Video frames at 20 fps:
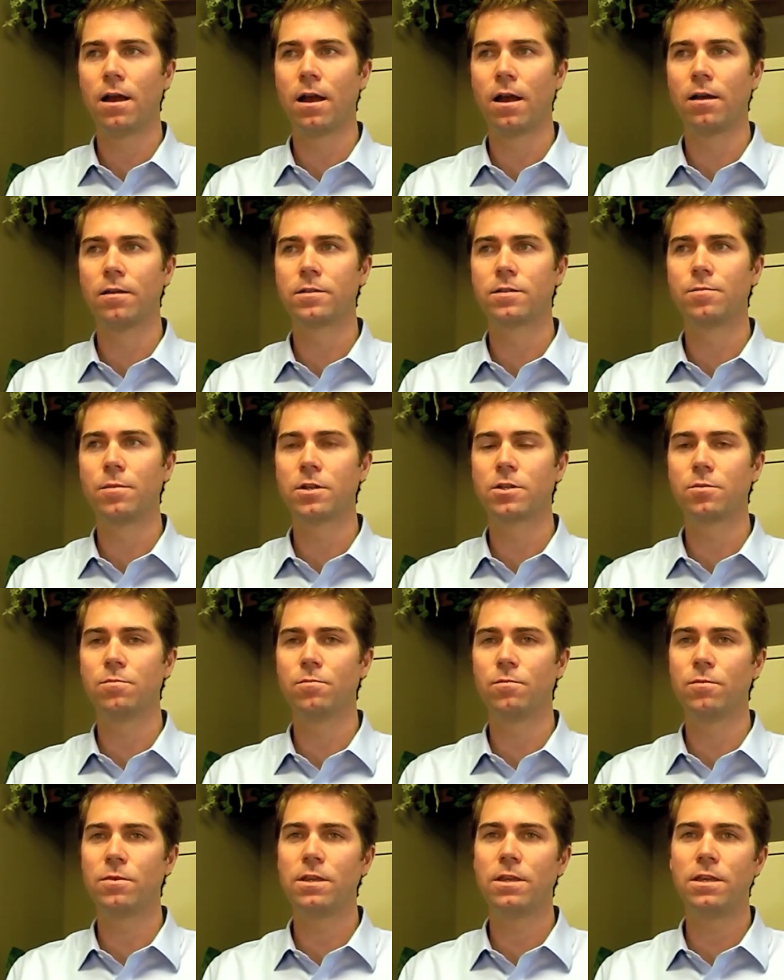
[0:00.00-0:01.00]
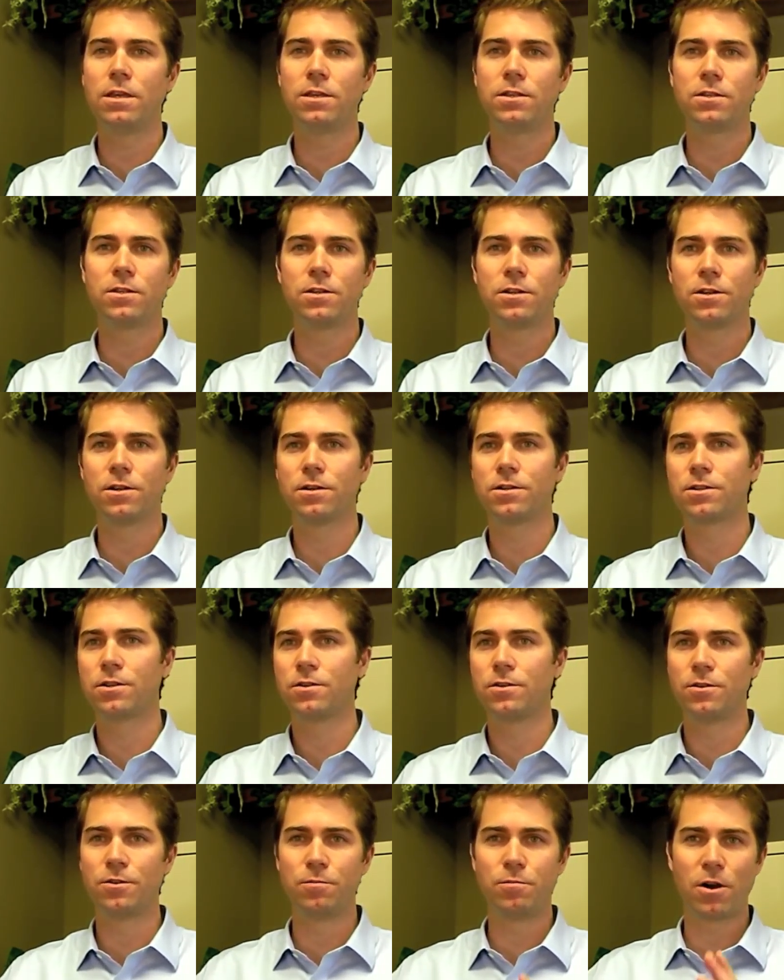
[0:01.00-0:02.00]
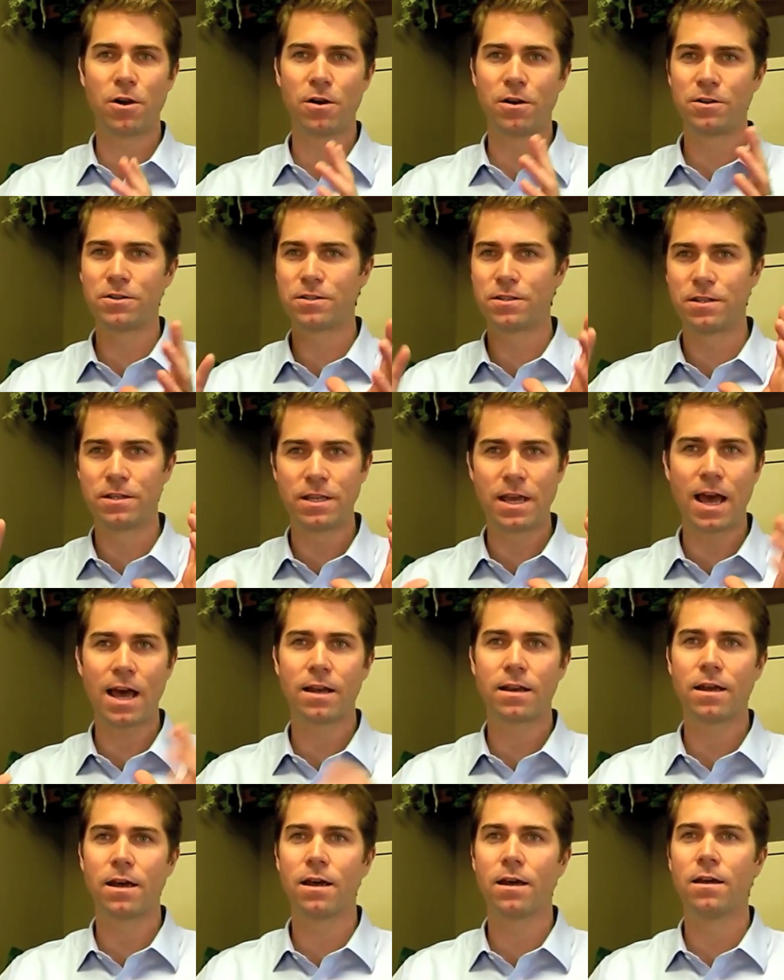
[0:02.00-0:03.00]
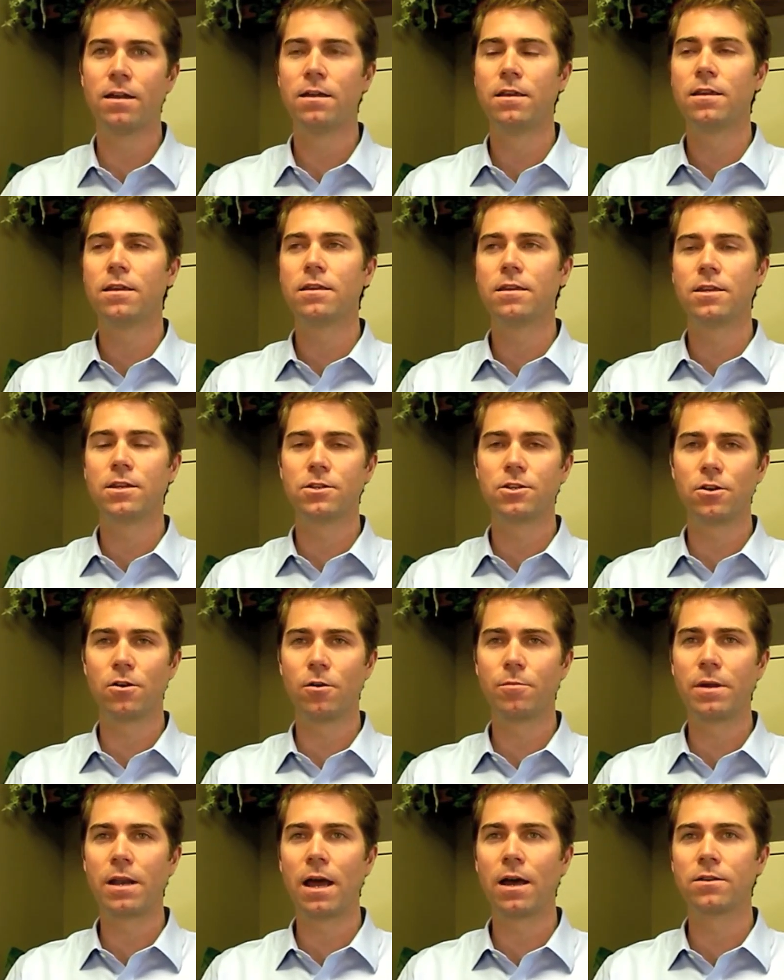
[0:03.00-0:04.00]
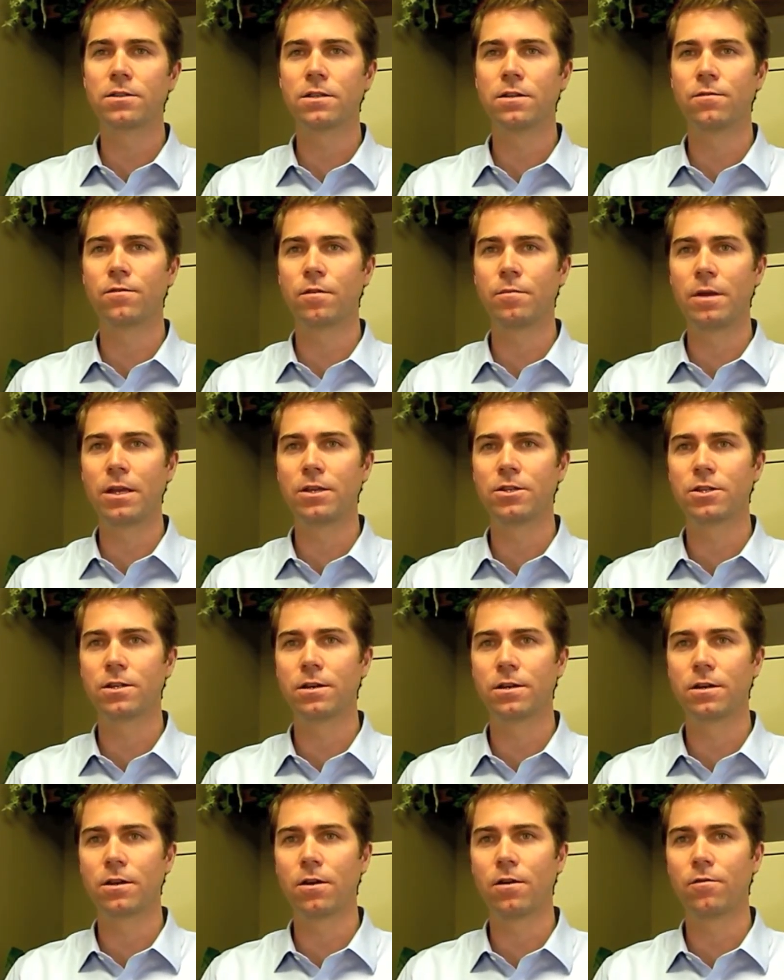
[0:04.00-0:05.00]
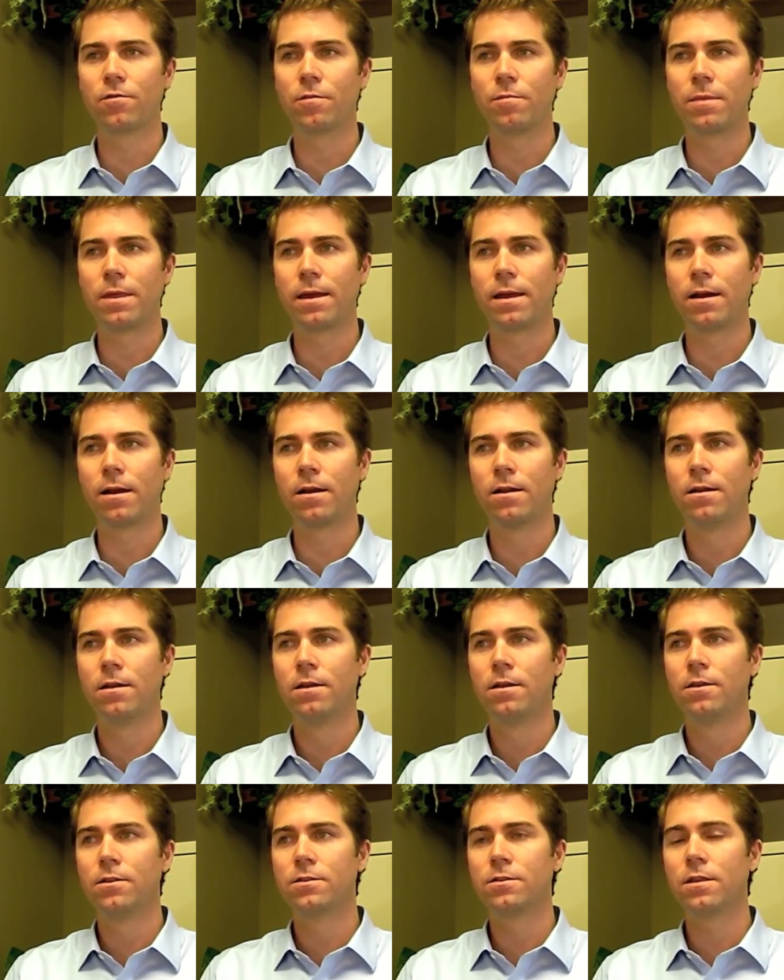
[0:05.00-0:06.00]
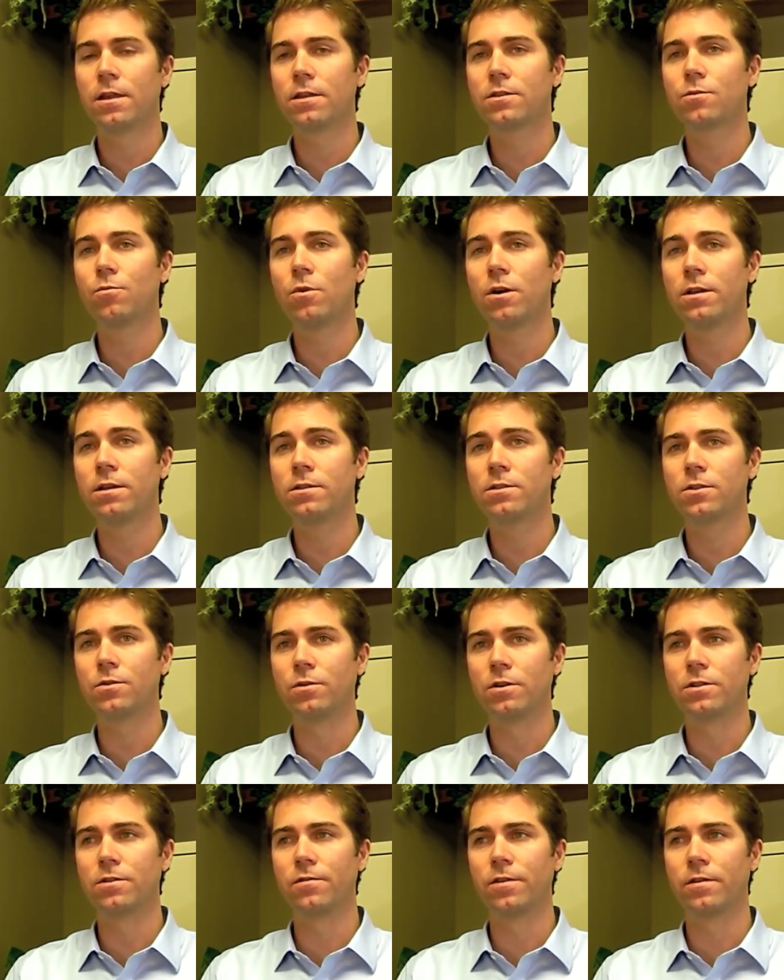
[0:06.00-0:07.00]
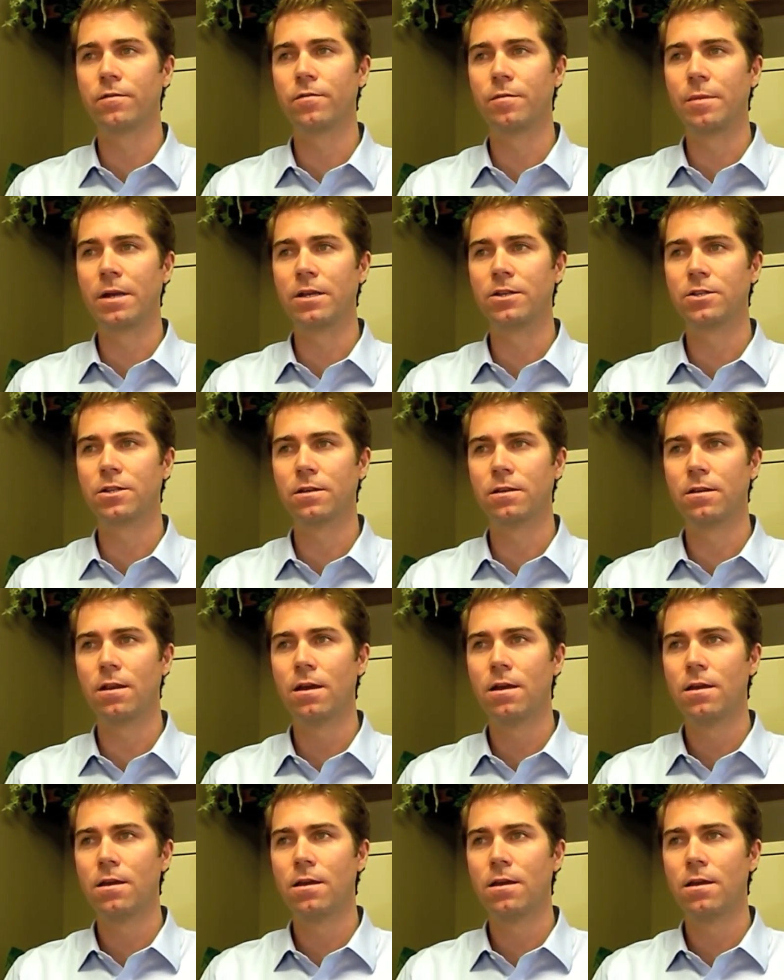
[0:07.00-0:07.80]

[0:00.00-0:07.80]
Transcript: It's much easier to parse the data, get your open house information, and go from there. So that's one source of information.